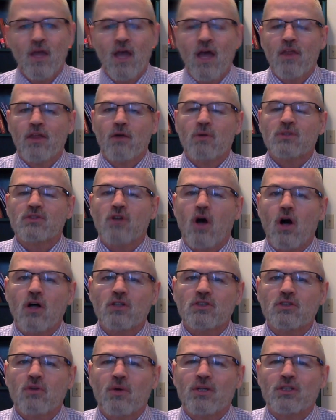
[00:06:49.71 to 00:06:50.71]
There was
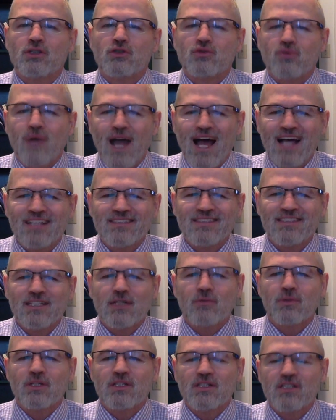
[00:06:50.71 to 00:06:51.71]
also a drastic
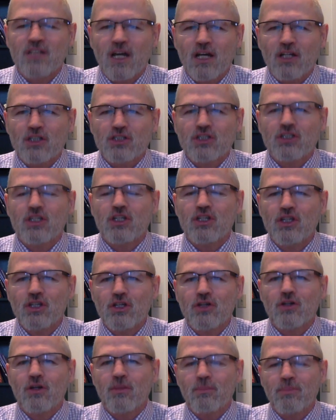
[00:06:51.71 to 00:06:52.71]
reduction in
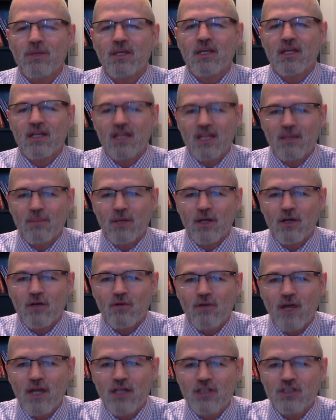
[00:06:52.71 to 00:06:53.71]
European
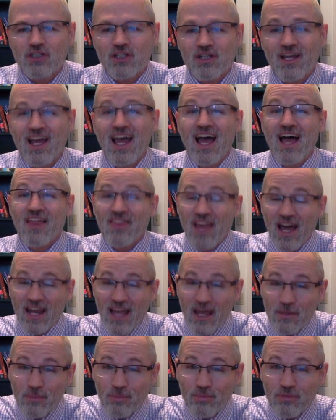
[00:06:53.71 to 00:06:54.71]
immigration that
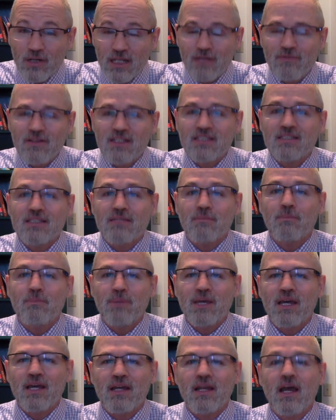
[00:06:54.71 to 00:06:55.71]
had previously
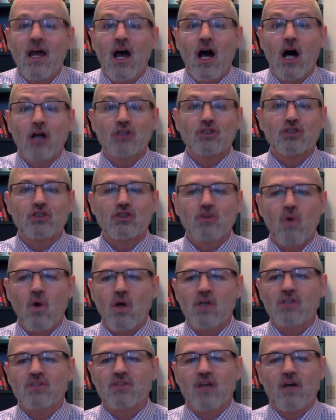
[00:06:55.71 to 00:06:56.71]
been a
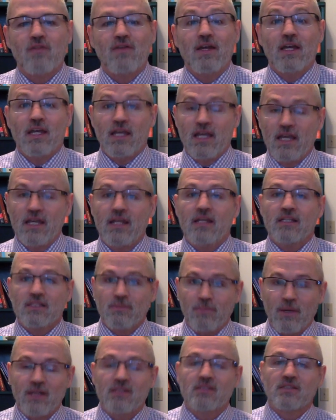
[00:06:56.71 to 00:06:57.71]
source of
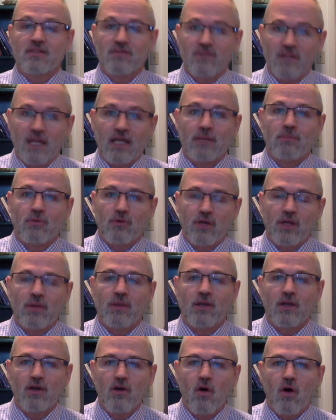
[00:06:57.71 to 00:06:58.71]
inexpensive labor in the
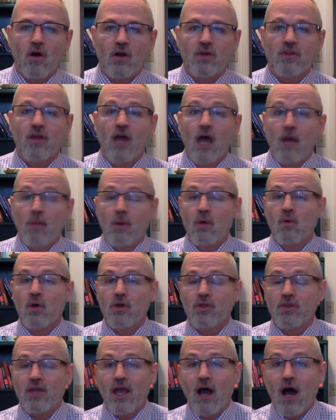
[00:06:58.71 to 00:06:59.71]
North. But with
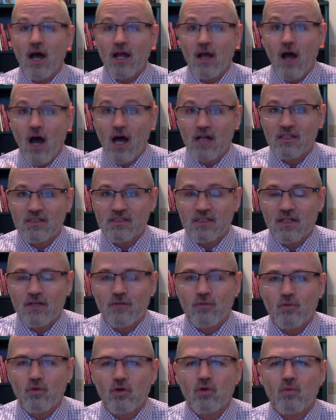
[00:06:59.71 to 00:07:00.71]
the onset of
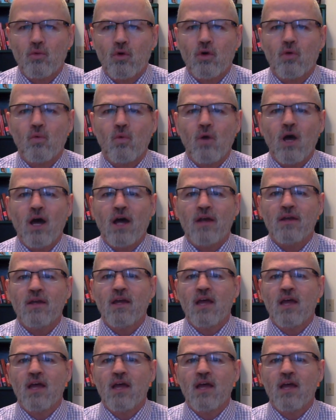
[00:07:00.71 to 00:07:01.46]
World War I,